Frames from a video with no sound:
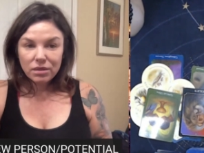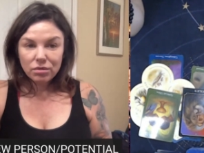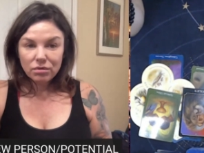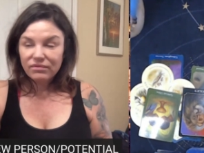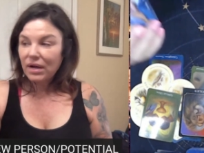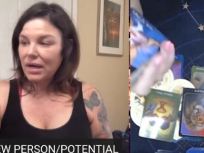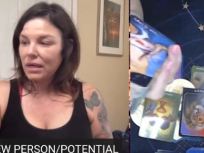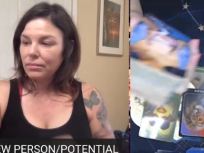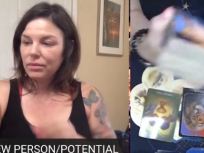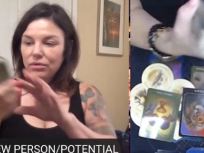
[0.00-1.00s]
your
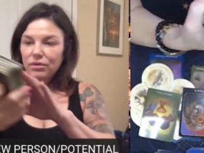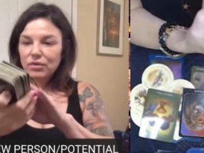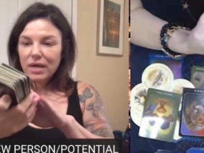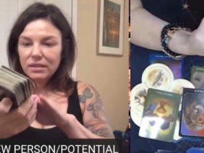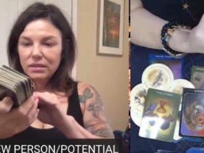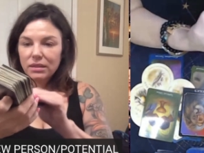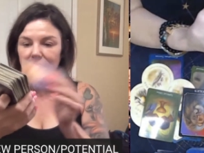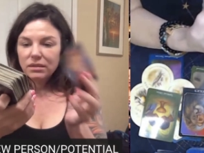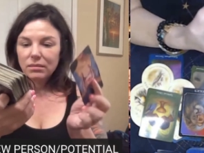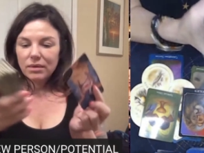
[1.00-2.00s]
vibe, you're attracting
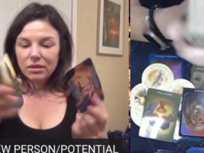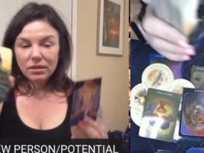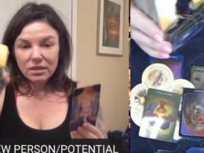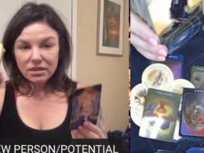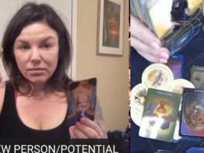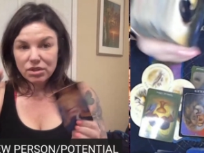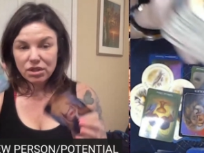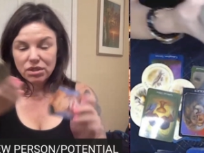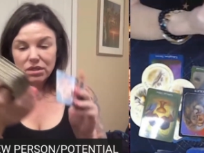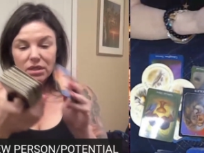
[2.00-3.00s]
in somebody. Look at this, the
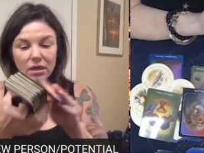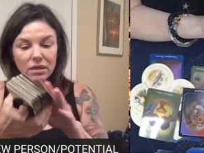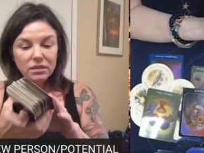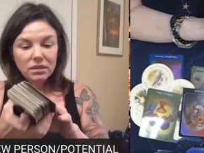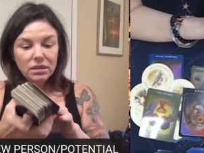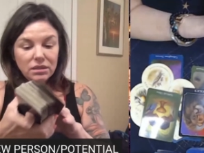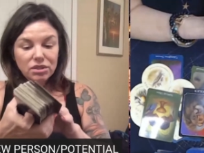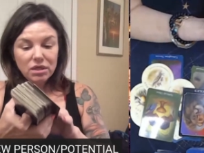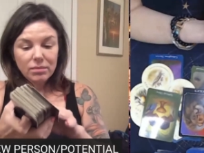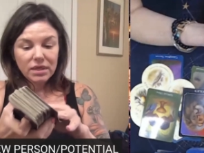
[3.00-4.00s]
magician card underneath,
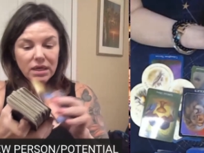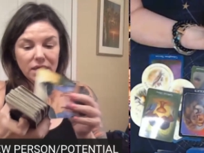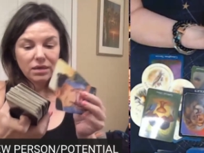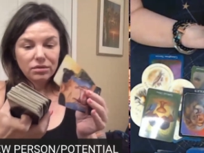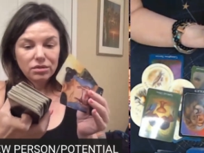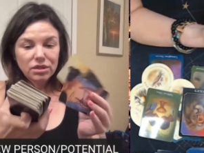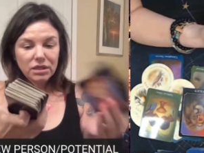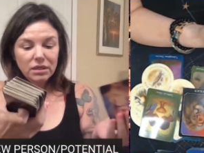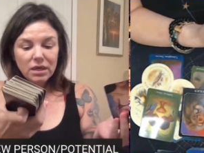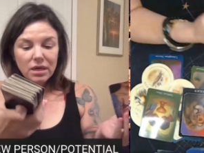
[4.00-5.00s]
Gemini
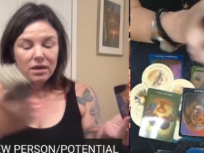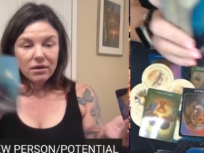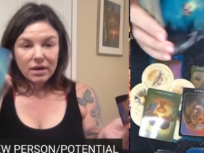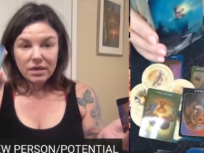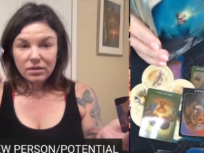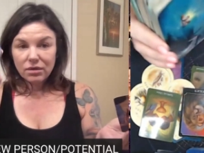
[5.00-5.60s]
energy, right?